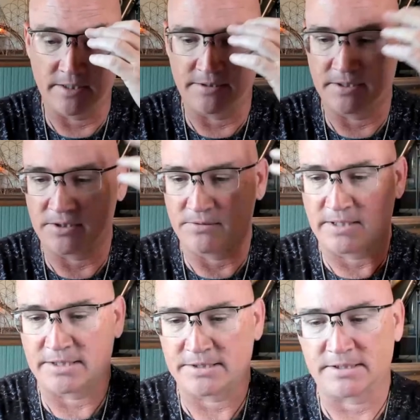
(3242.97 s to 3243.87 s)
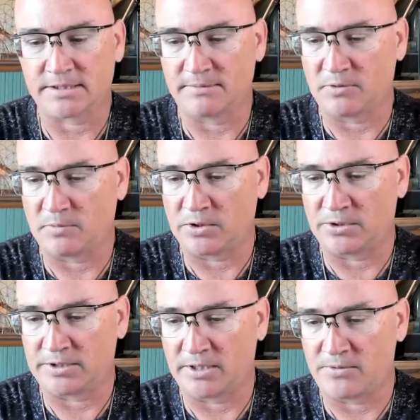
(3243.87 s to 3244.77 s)
in the US, it's the
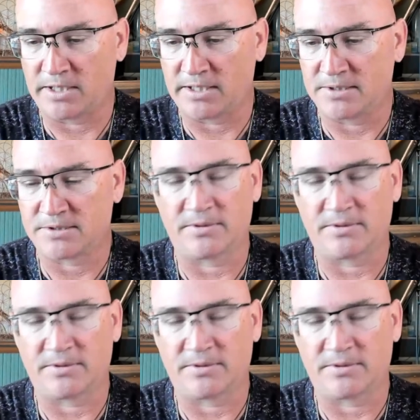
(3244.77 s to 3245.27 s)
Memorial Day weekend.